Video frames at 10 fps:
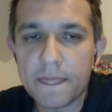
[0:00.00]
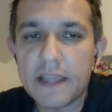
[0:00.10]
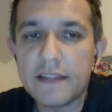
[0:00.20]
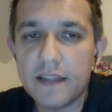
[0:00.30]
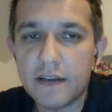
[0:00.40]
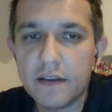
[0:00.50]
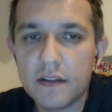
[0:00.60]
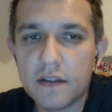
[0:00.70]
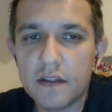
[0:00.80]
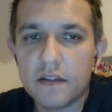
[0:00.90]
then
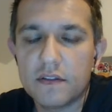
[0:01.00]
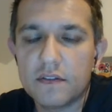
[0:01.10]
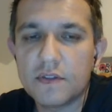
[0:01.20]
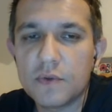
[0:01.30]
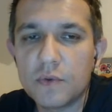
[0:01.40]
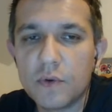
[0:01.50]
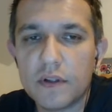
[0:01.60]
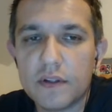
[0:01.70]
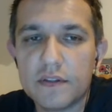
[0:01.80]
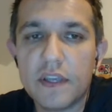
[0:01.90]
the tool,
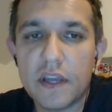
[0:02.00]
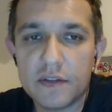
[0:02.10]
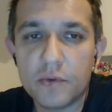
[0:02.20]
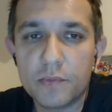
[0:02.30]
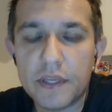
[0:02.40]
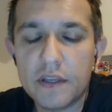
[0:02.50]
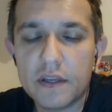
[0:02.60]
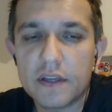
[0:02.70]
the Adobe,